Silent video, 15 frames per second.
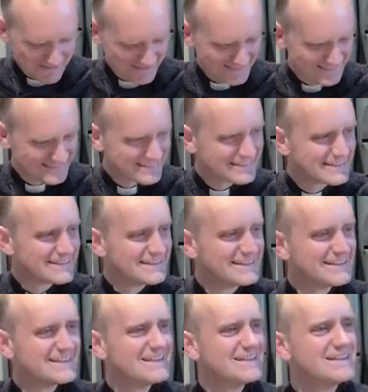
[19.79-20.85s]

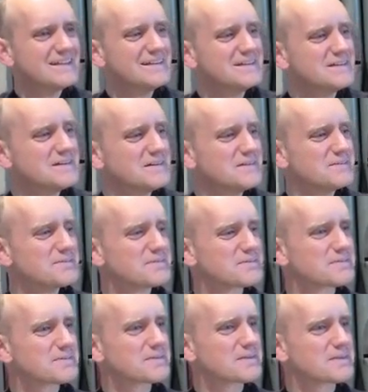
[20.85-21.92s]

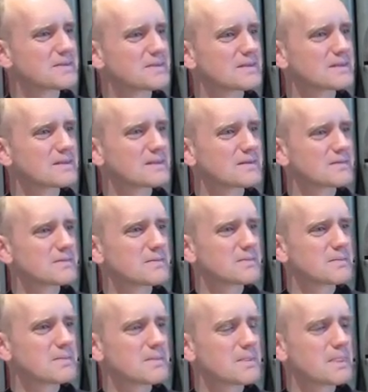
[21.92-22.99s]

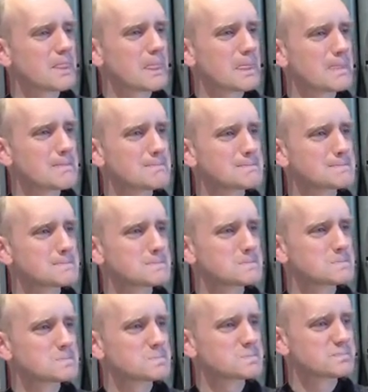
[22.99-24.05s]

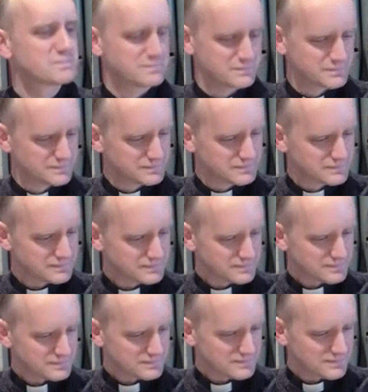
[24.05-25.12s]

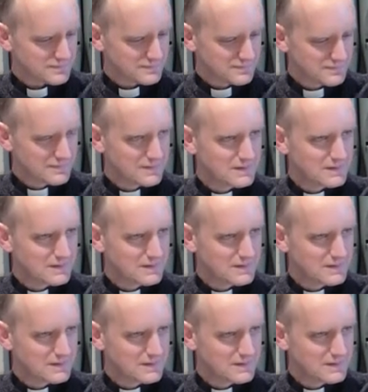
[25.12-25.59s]
Nothing is said.